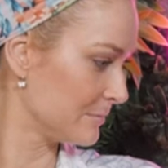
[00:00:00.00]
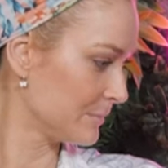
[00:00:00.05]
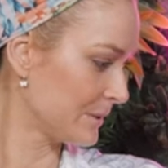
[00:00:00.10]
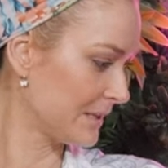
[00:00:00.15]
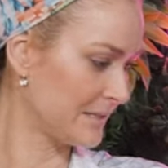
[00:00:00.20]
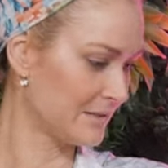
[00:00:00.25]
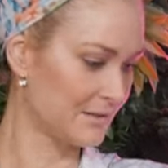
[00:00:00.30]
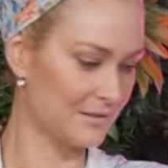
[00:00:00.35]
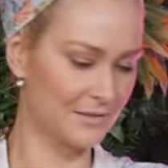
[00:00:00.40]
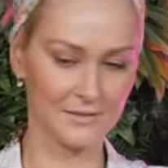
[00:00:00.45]

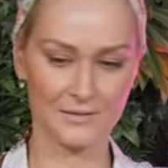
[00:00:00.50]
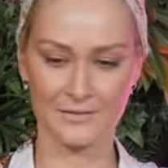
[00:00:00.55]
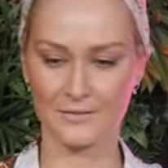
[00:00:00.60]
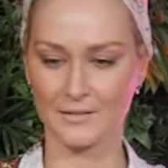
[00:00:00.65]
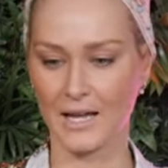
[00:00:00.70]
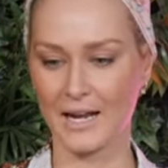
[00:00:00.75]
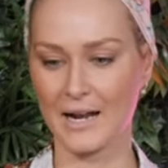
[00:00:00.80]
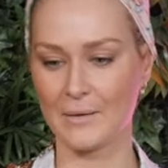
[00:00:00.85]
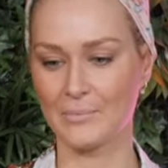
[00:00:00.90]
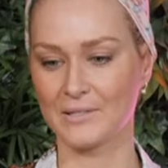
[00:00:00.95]
please.
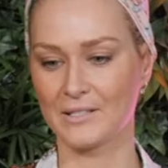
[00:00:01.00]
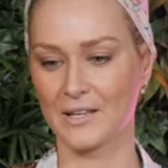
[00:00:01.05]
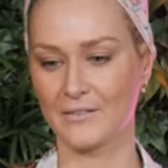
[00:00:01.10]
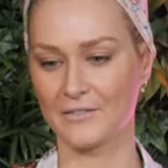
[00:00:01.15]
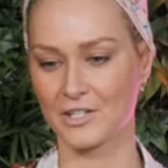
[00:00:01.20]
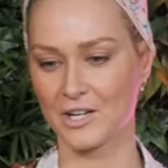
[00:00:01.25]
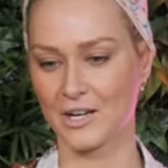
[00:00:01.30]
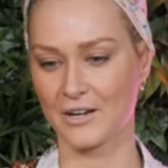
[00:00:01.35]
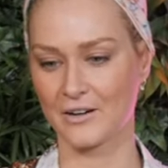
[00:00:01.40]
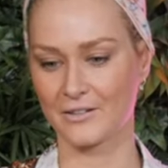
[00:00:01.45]
Can I please have
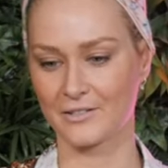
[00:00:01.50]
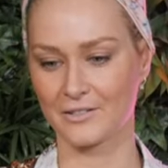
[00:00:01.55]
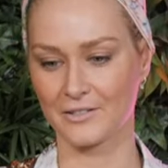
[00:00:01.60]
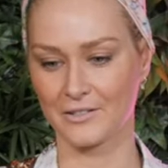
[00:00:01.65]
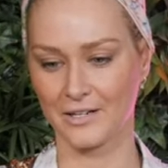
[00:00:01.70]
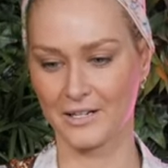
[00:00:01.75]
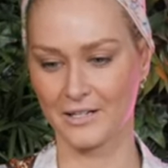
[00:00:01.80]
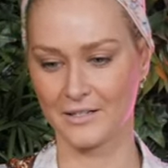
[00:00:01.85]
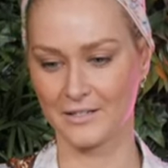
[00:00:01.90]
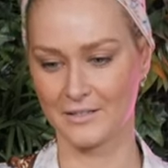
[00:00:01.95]
a shaker?
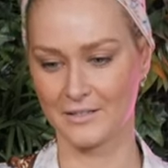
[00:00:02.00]
Sorry.